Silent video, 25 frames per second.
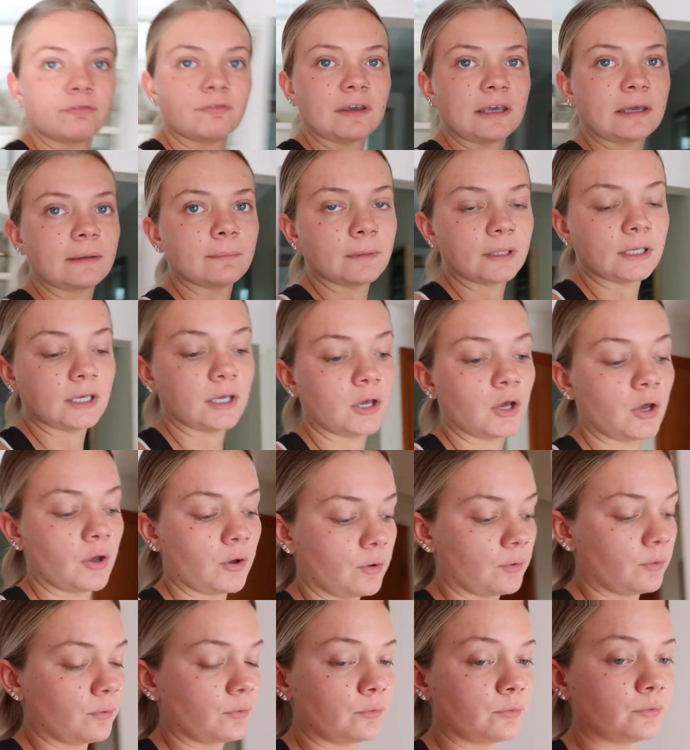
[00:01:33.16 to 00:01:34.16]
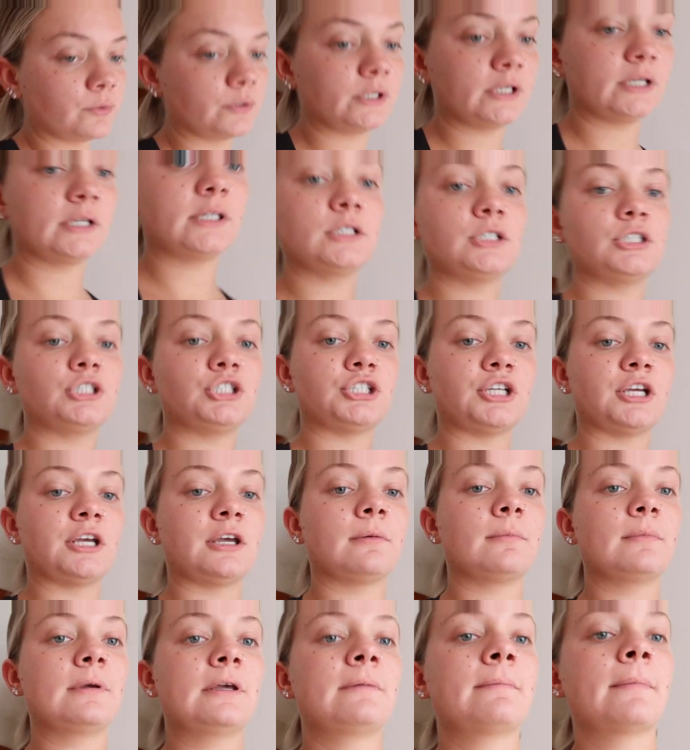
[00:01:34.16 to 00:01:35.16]
family-owned
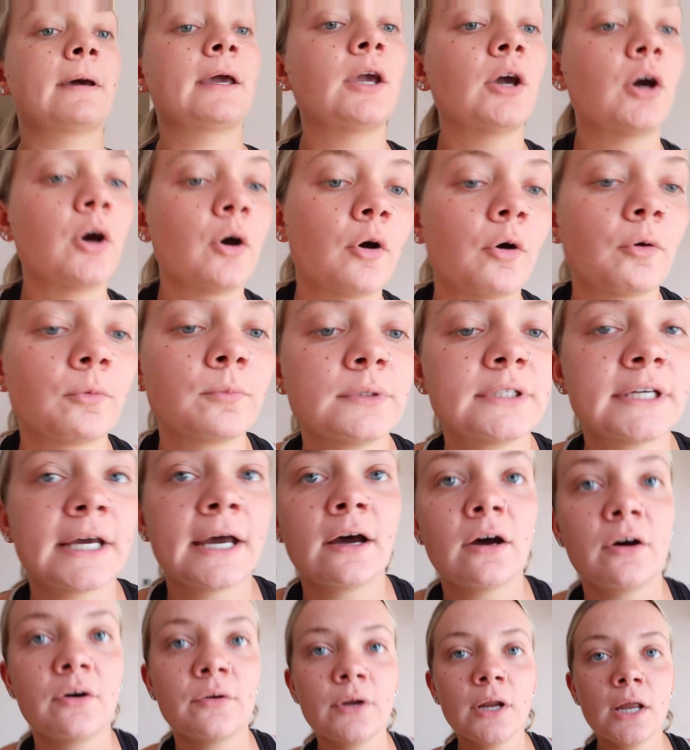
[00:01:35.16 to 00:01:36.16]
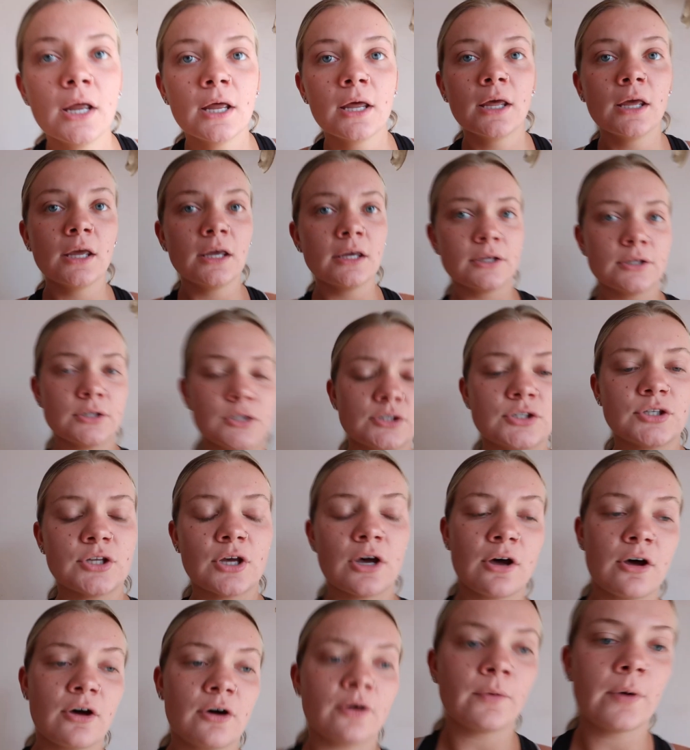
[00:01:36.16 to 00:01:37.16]
gym in my hometown,
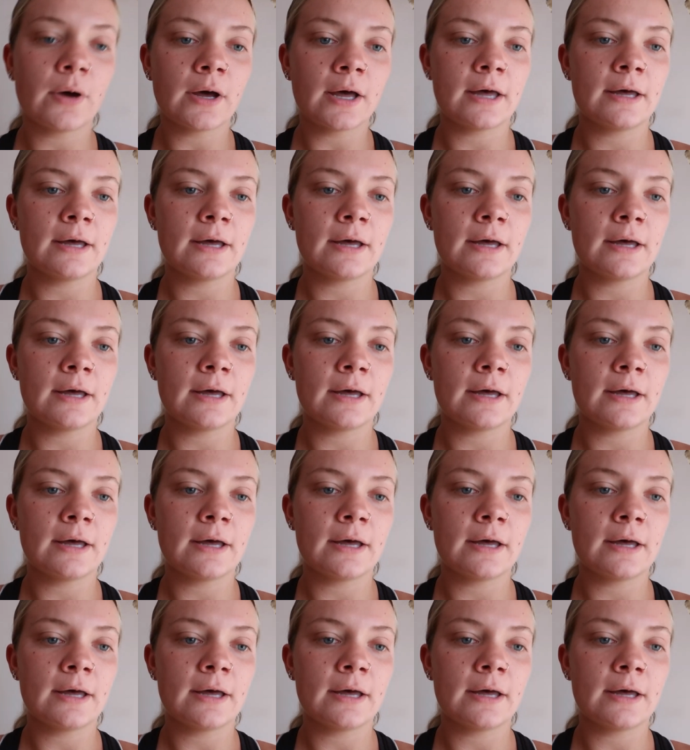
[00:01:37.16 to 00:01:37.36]
so